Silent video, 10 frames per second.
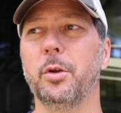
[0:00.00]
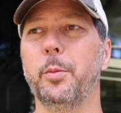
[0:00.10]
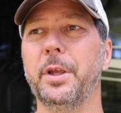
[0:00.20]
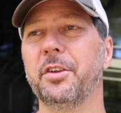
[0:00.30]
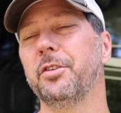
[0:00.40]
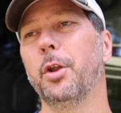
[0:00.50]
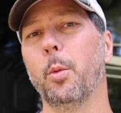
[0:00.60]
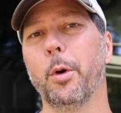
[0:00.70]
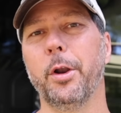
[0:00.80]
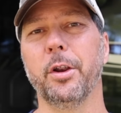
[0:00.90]
to be
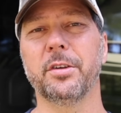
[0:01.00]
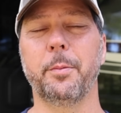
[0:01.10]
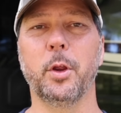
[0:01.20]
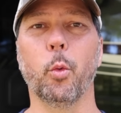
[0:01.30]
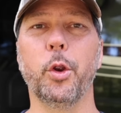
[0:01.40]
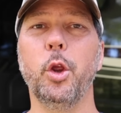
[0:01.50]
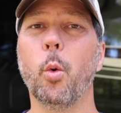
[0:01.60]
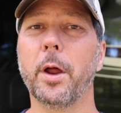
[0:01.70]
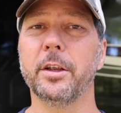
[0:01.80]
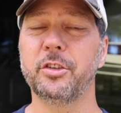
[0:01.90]
snowbirding or something where you
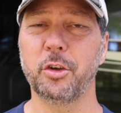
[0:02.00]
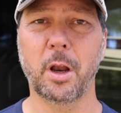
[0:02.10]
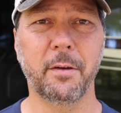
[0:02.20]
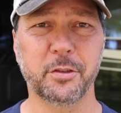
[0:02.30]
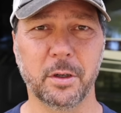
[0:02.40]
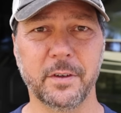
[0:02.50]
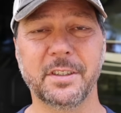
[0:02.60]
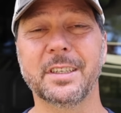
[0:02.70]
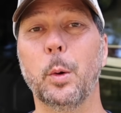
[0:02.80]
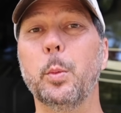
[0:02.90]
want to shut off
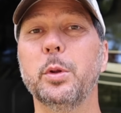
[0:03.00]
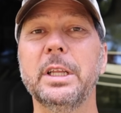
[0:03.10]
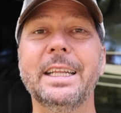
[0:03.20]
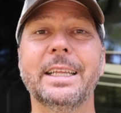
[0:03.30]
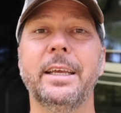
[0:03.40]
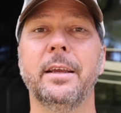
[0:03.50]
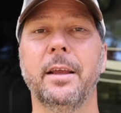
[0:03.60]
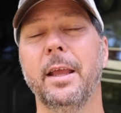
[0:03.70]
service completely,